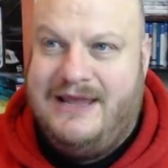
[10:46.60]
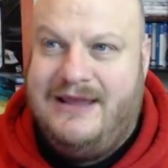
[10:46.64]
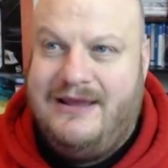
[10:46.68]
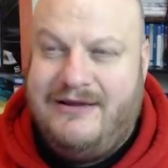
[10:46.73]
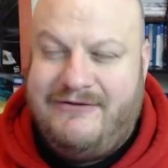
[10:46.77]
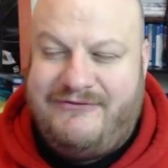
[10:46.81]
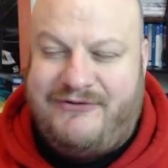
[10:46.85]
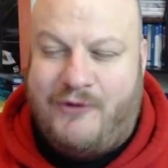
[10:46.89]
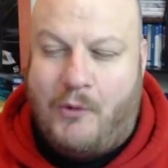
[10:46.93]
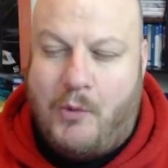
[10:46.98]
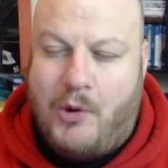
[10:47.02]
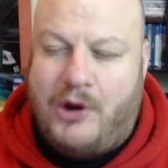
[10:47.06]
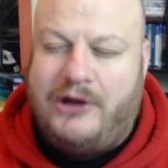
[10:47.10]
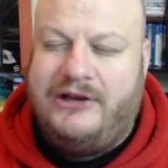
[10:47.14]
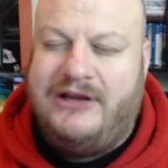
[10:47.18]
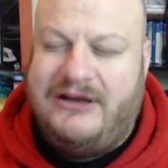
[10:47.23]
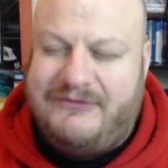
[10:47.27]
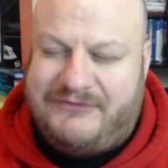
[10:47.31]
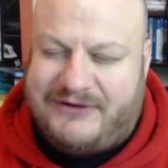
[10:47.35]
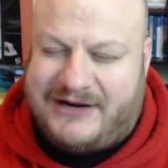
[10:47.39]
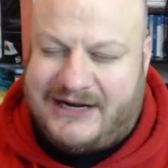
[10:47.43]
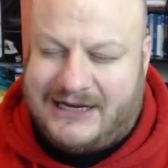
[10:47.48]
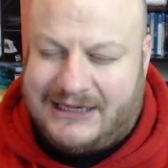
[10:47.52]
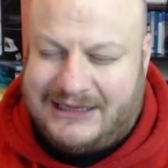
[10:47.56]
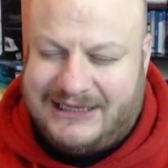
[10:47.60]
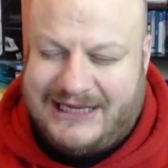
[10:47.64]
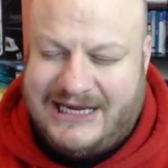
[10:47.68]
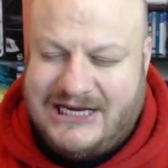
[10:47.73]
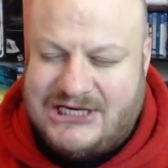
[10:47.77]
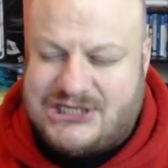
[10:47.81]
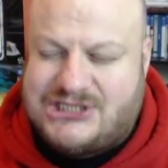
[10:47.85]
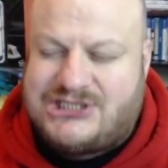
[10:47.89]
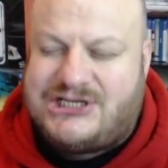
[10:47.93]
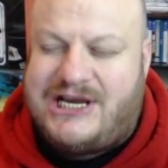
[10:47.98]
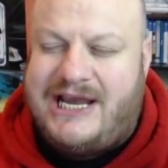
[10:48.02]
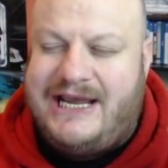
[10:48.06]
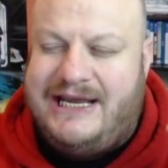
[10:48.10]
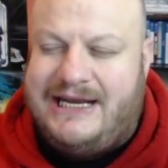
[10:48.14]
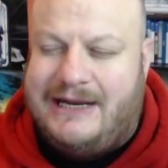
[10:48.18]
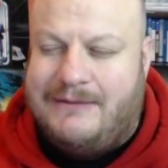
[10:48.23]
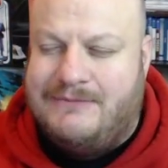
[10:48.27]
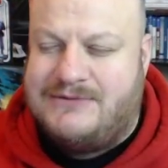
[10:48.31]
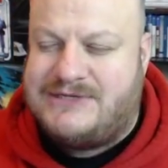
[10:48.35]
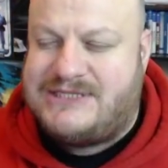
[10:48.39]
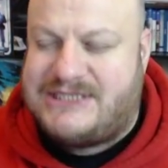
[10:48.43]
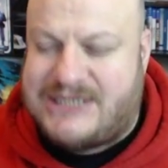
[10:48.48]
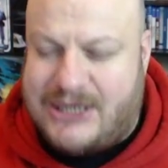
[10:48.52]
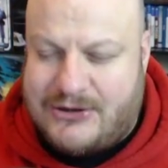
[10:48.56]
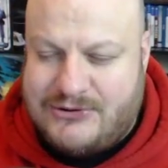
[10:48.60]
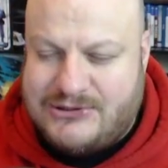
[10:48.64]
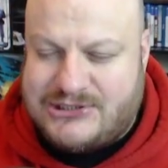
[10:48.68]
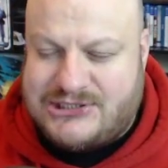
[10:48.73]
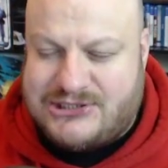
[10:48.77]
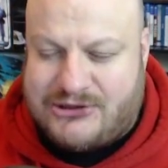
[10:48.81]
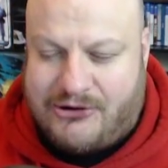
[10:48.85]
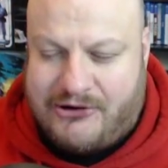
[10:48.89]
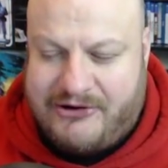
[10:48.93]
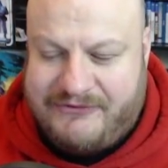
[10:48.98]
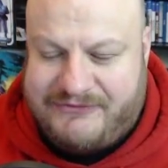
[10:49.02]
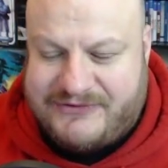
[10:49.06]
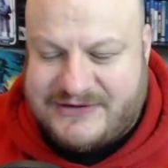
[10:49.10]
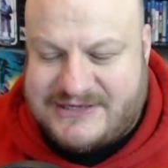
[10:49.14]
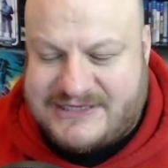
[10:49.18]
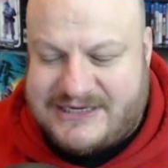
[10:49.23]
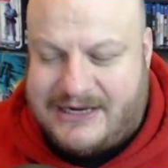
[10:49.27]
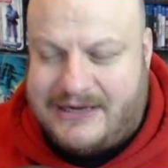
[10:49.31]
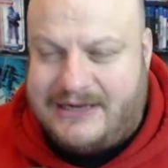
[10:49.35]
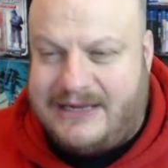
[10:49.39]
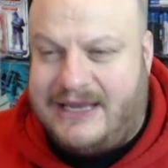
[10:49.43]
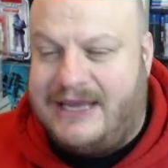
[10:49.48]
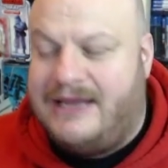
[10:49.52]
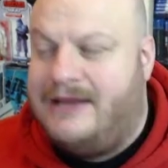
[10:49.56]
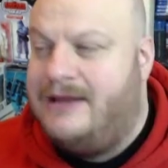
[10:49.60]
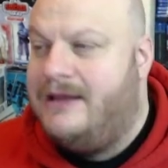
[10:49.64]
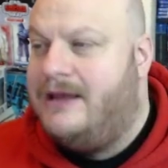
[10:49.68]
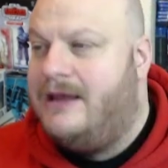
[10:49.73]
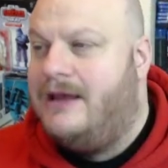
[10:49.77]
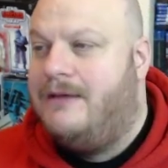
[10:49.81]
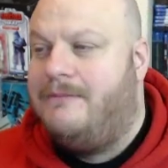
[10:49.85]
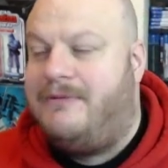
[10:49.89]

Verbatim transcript: for want of a cliche, and I'm so sorry for saying it,